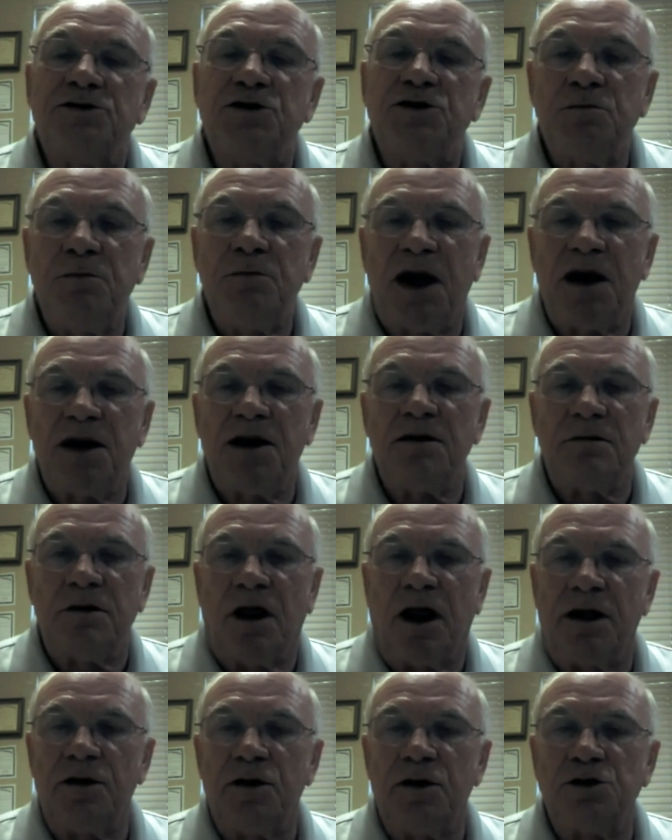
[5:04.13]
too many
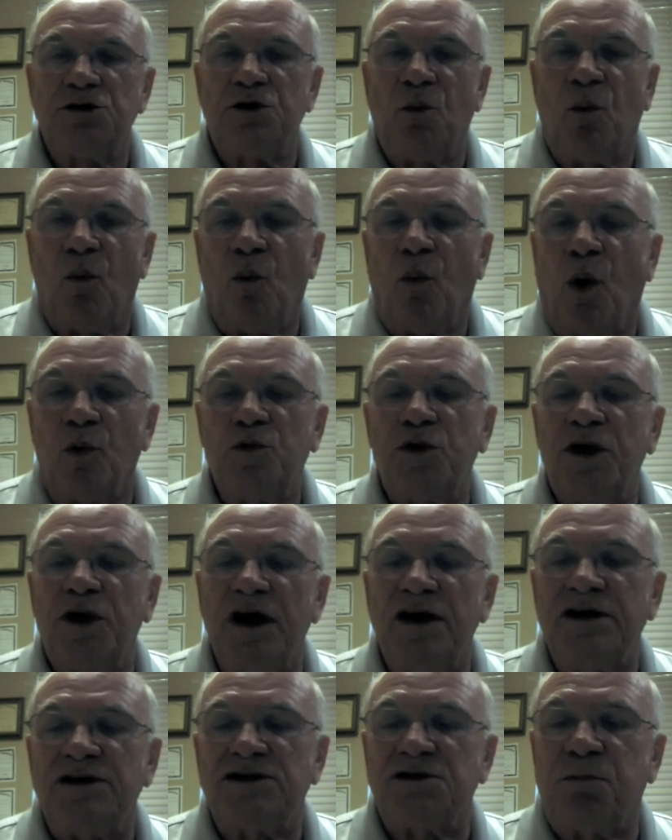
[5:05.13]
lenders won't
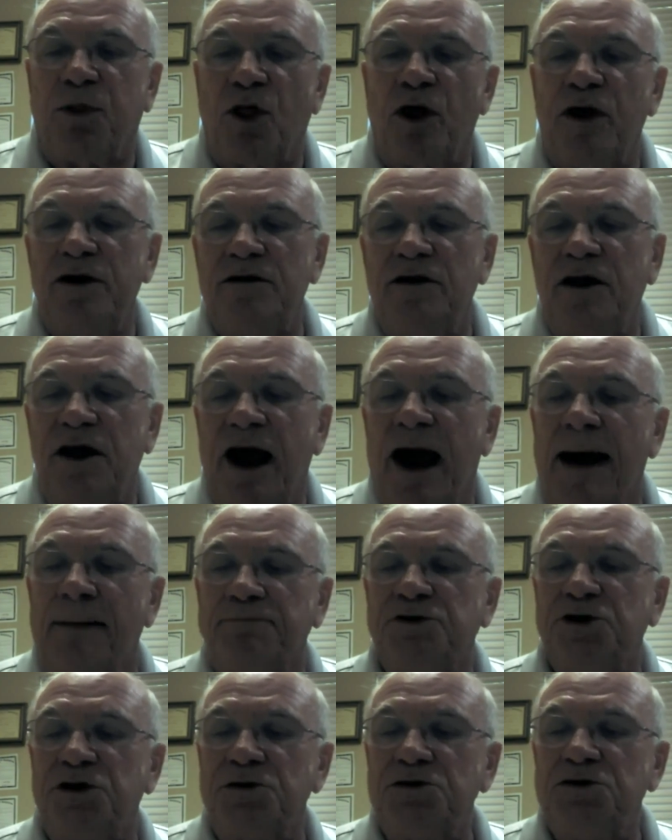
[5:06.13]
explain the
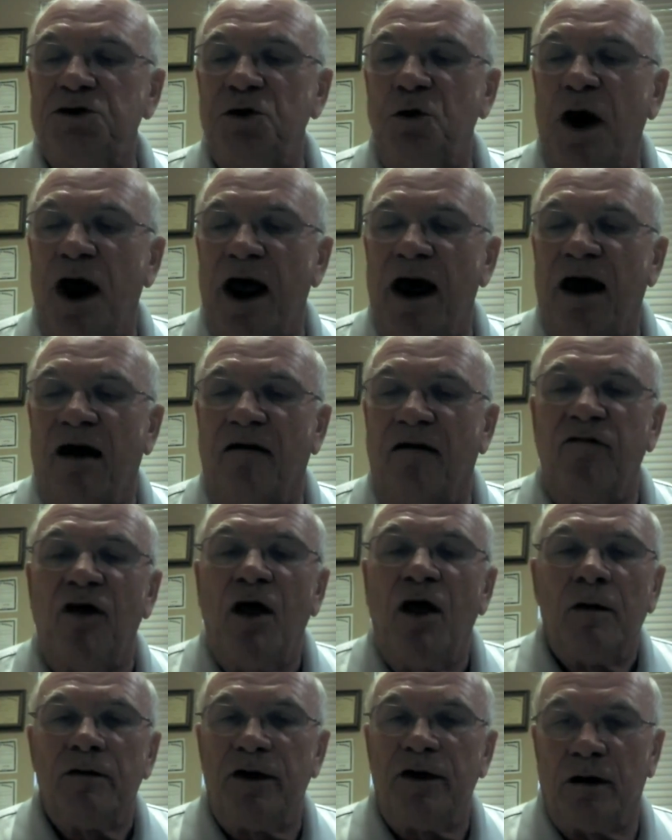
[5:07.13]
options you have.
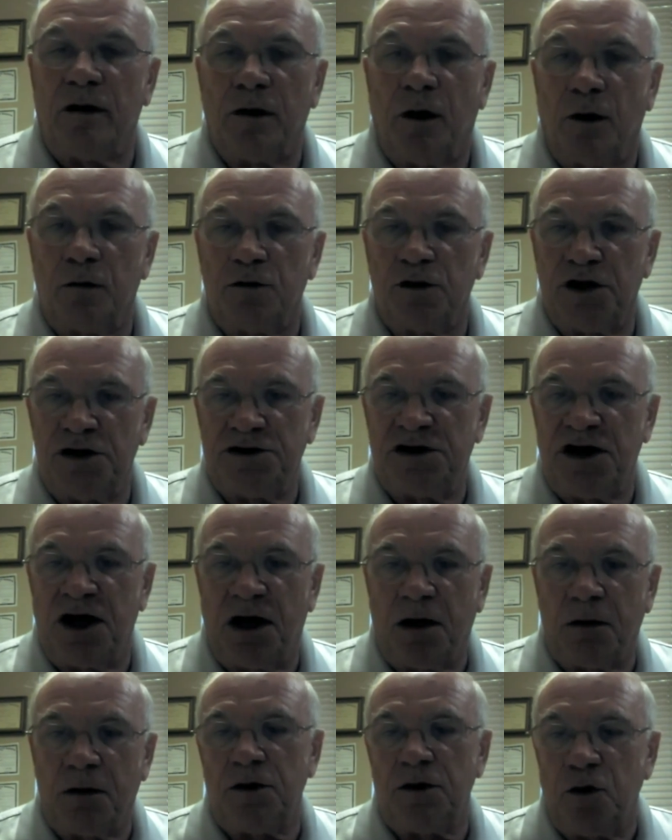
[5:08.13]
They'll only
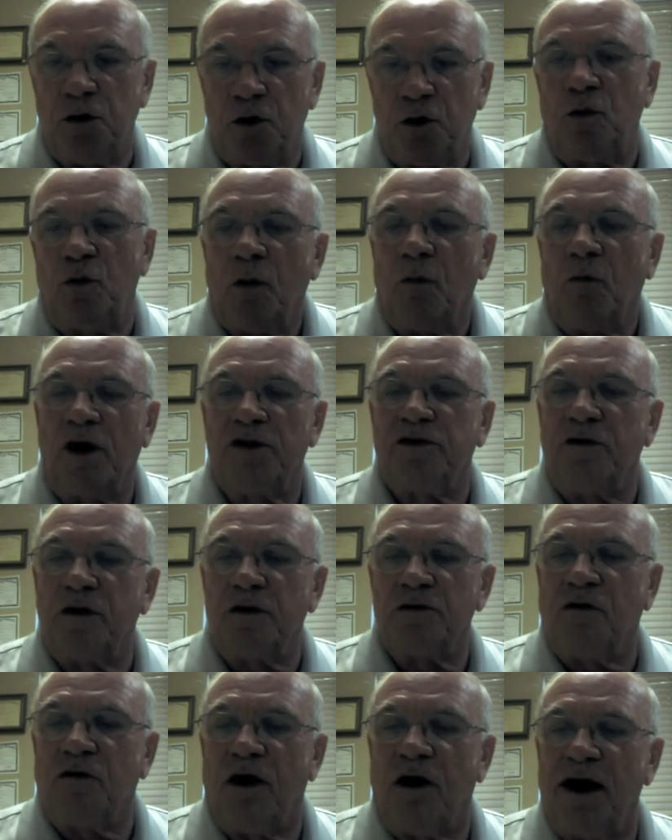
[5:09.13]
tell you what
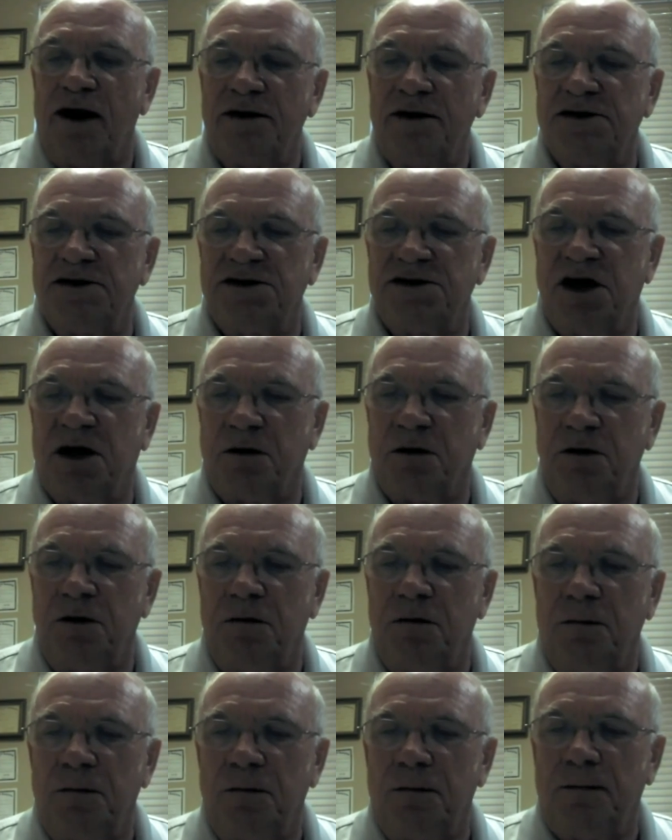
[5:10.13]
they're trying to sell you.